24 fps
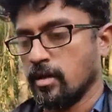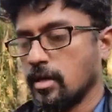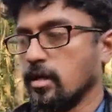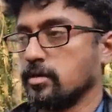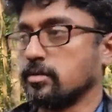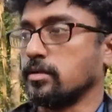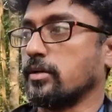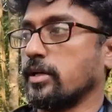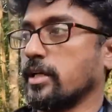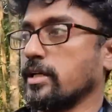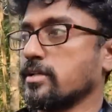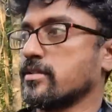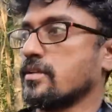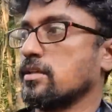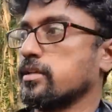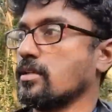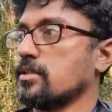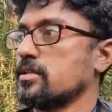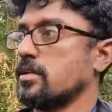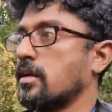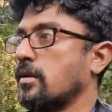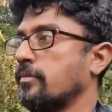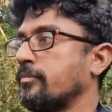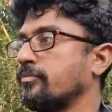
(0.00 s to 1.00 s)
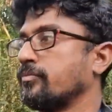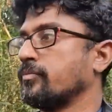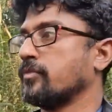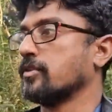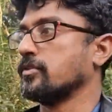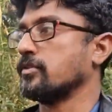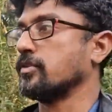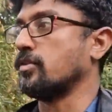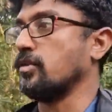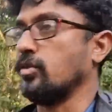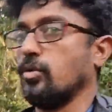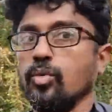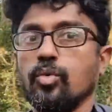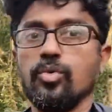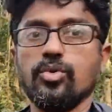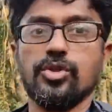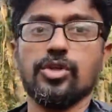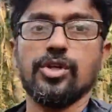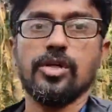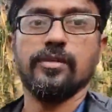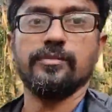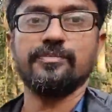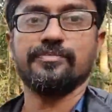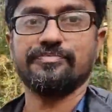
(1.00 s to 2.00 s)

The reason is there's a huge